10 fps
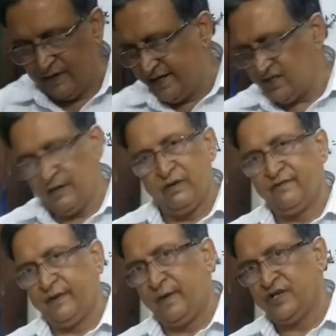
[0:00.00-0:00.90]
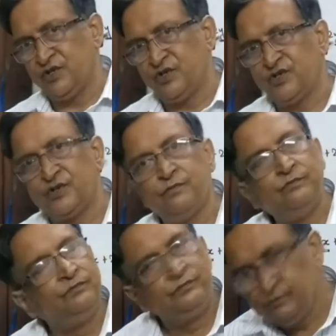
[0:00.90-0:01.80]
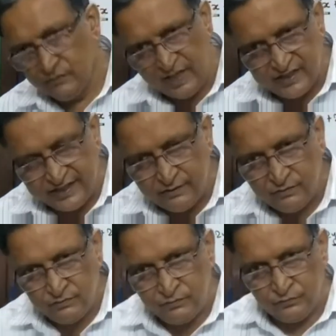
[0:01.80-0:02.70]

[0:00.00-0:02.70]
minus number of equations. That's it.